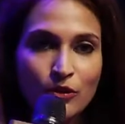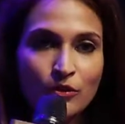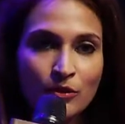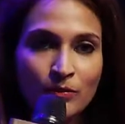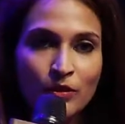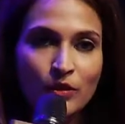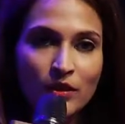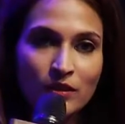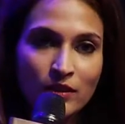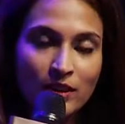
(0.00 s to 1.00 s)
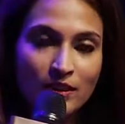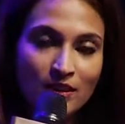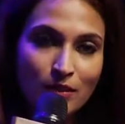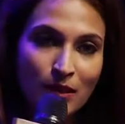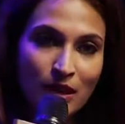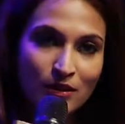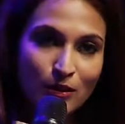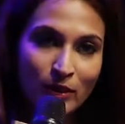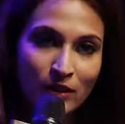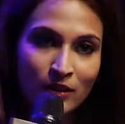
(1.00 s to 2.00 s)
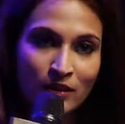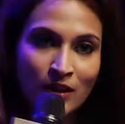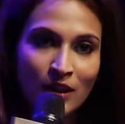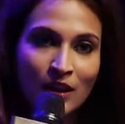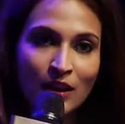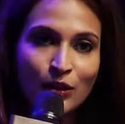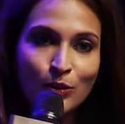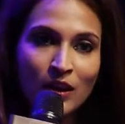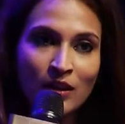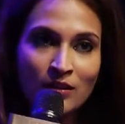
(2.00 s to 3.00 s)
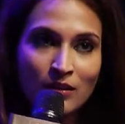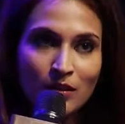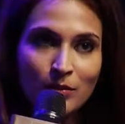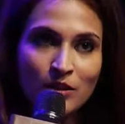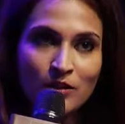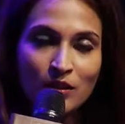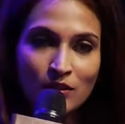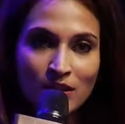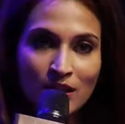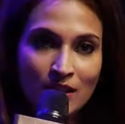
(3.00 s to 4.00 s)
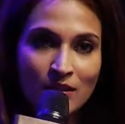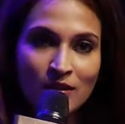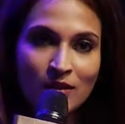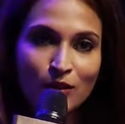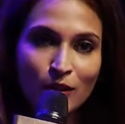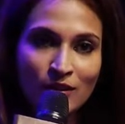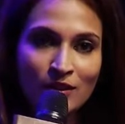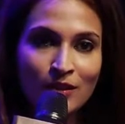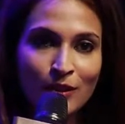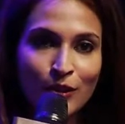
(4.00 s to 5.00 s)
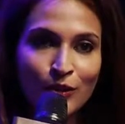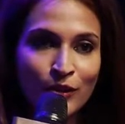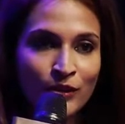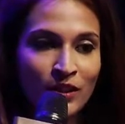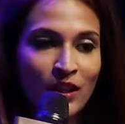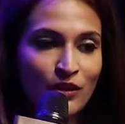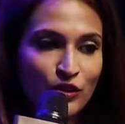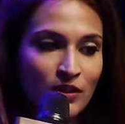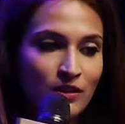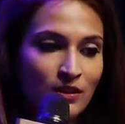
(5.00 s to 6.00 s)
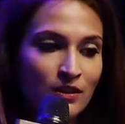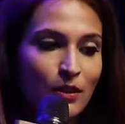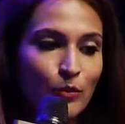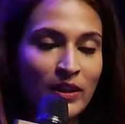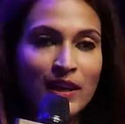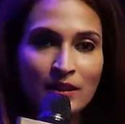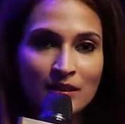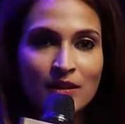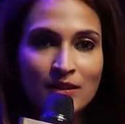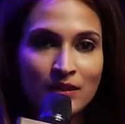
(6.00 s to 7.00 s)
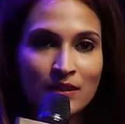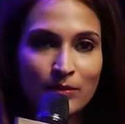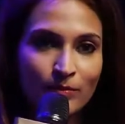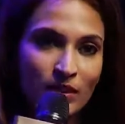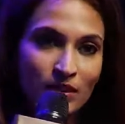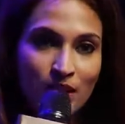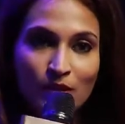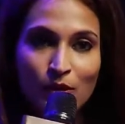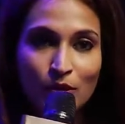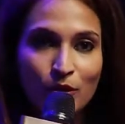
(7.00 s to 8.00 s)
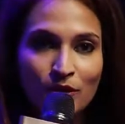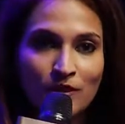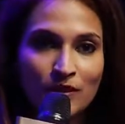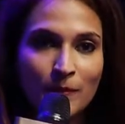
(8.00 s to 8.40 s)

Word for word: you. So it really doesn't matter whether you are Mr. Rajinikanth's daughter or you're just someone else's son or daughter.